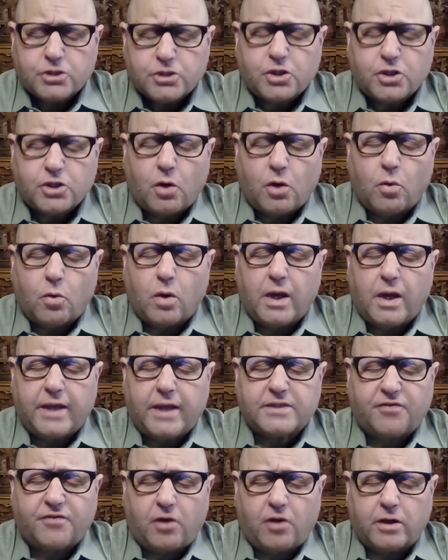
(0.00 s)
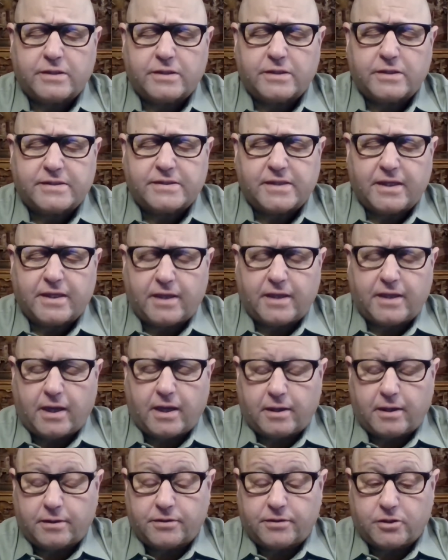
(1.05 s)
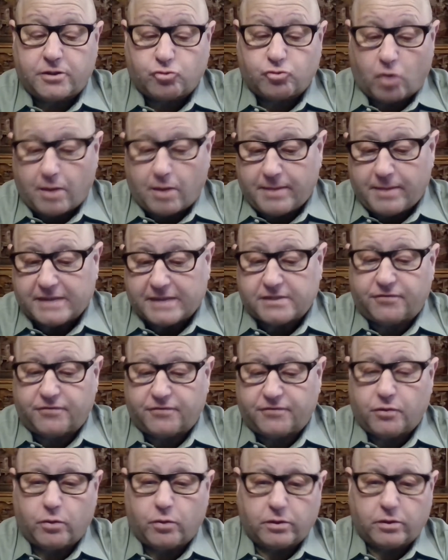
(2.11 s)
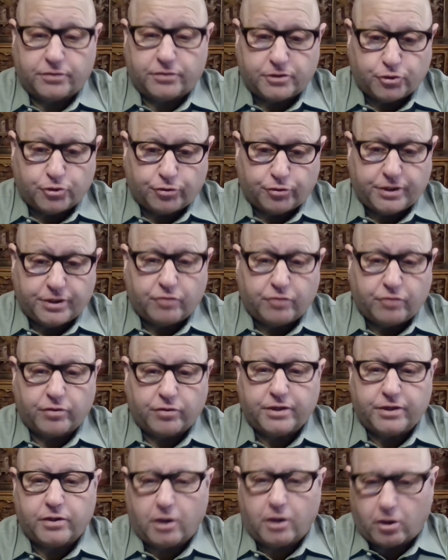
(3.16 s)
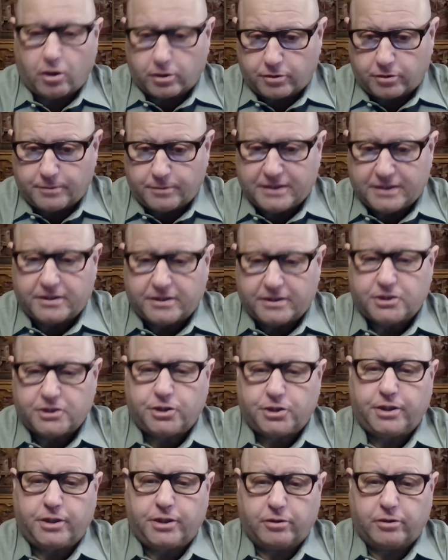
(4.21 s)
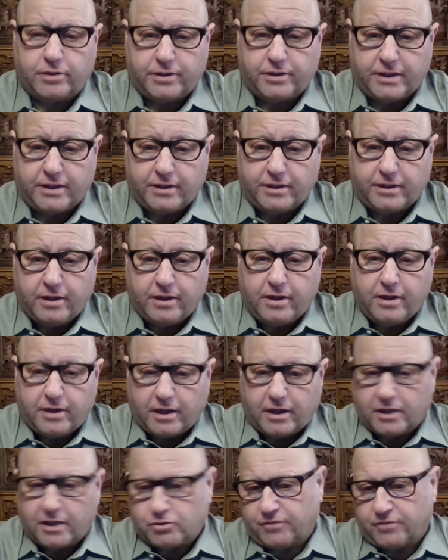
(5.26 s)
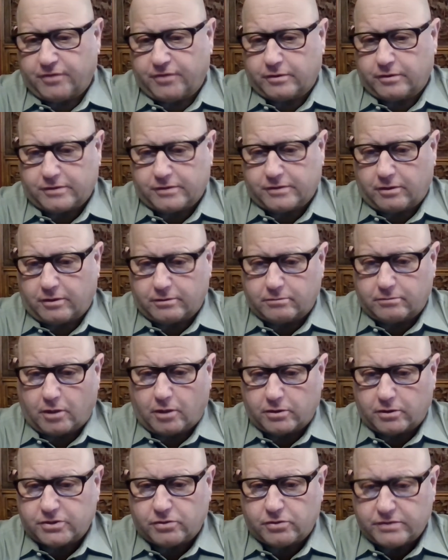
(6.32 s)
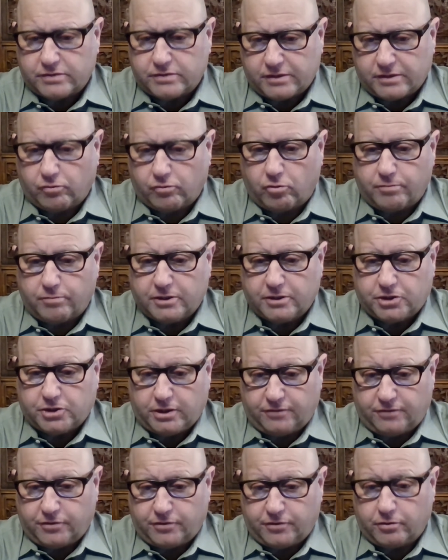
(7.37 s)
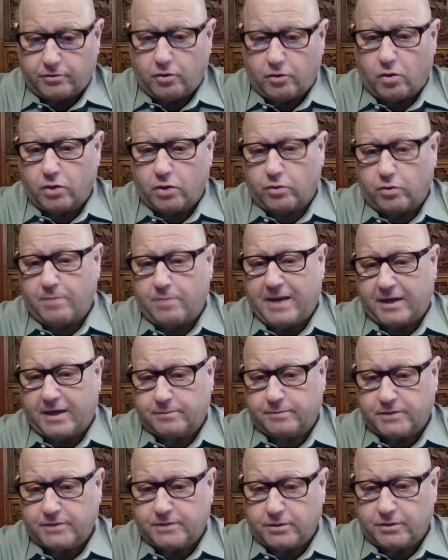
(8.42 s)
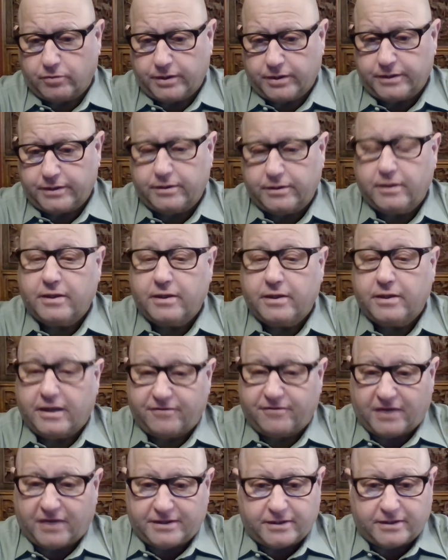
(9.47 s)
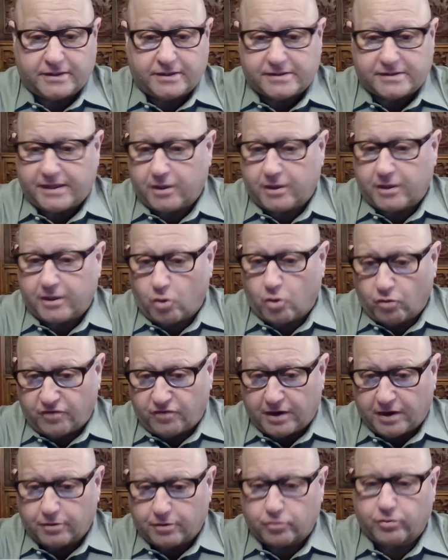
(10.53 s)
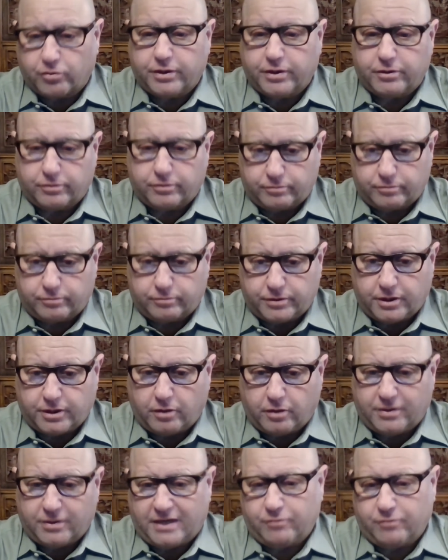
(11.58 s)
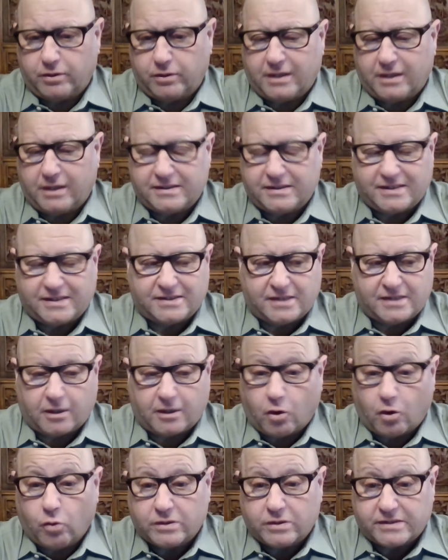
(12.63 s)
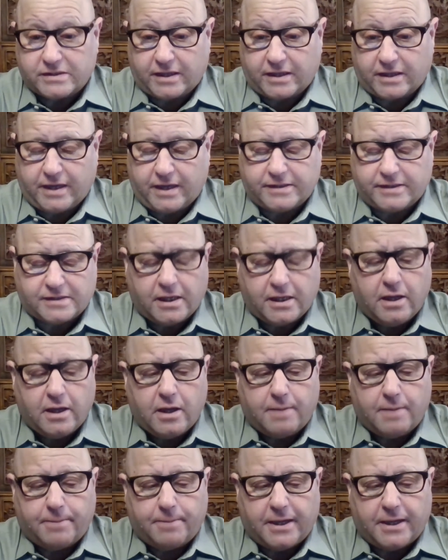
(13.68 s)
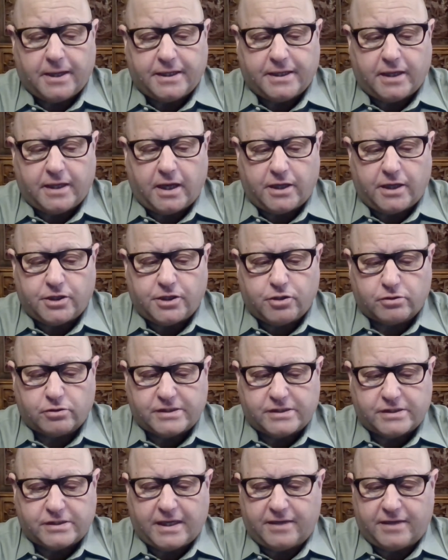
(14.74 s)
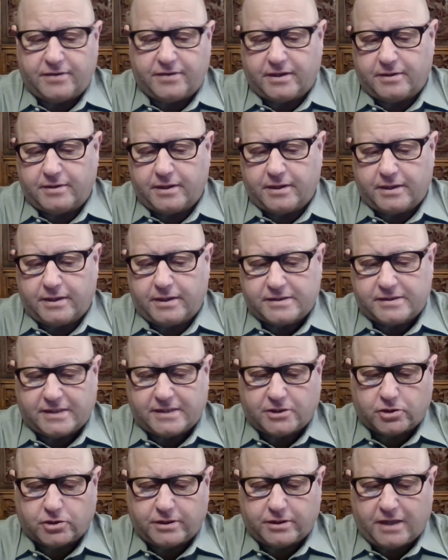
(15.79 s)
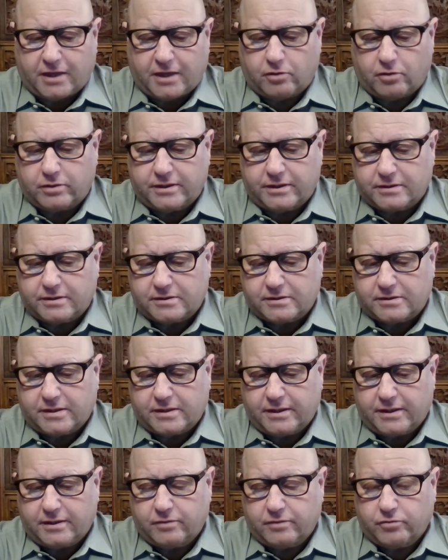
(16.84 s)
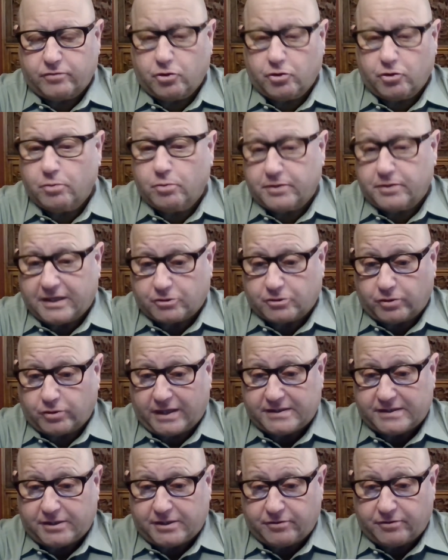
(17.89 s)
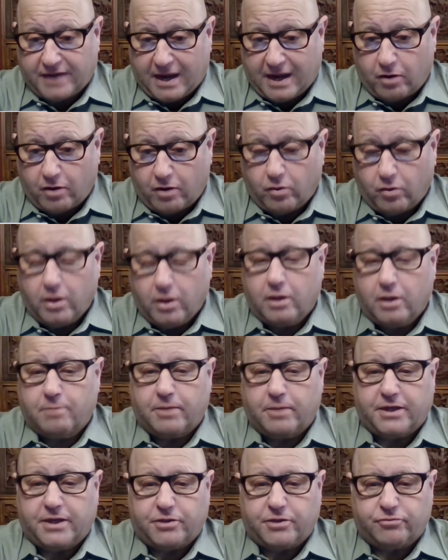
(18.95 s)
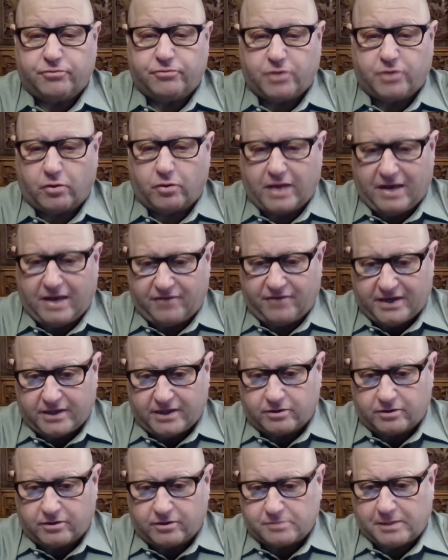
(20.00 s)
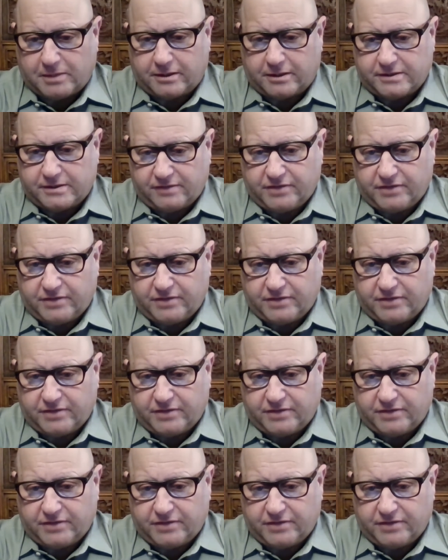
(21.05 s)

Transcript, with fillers: So as far as the uh, the drawbacks, if you will, the dirty grid argument that you hear, and that electric vehicles aren't aren't so zero emission if you go all the way back up to the grid and find that it's, say, a coal-fired grid, or, you know, and I realize that's not always the case. But uh, you're saying that essentially not only is the renewable natural gas here now, but you don't have any of those penalties.